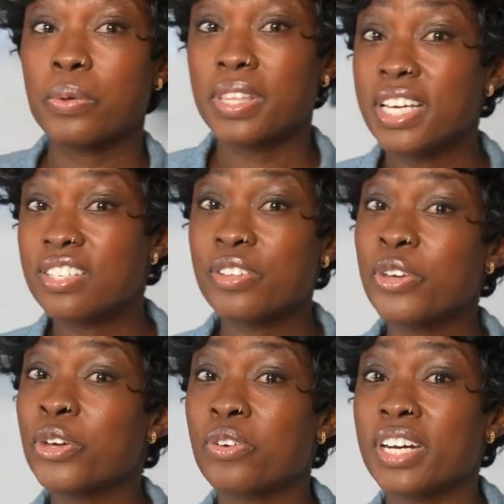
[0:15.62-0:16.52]
these are
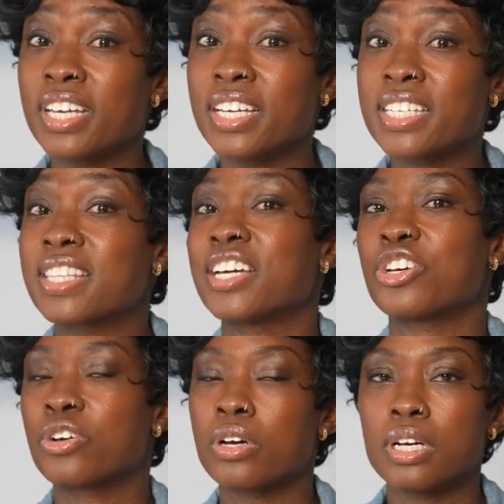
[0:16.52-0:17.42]
the ingredients that
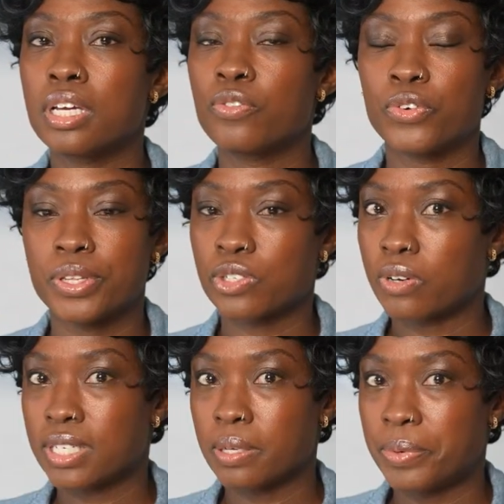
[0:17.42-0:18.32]
you're going to need for this
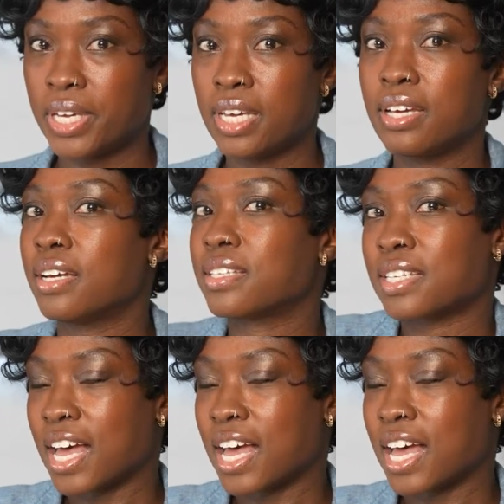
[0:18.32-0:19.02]
recipe. It's